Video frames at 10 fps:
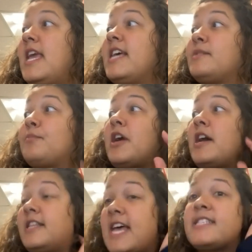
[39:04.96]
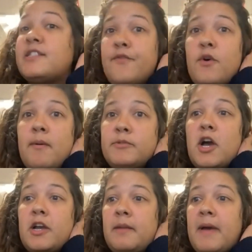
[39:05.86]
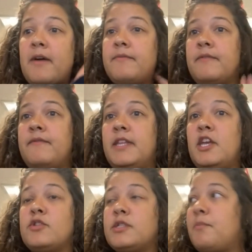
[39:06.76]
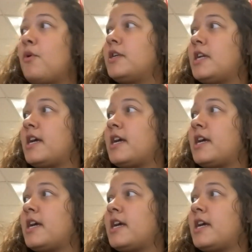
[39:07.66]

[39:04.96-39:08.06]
Yes, Brianna, that's the form I'm talking about, the video support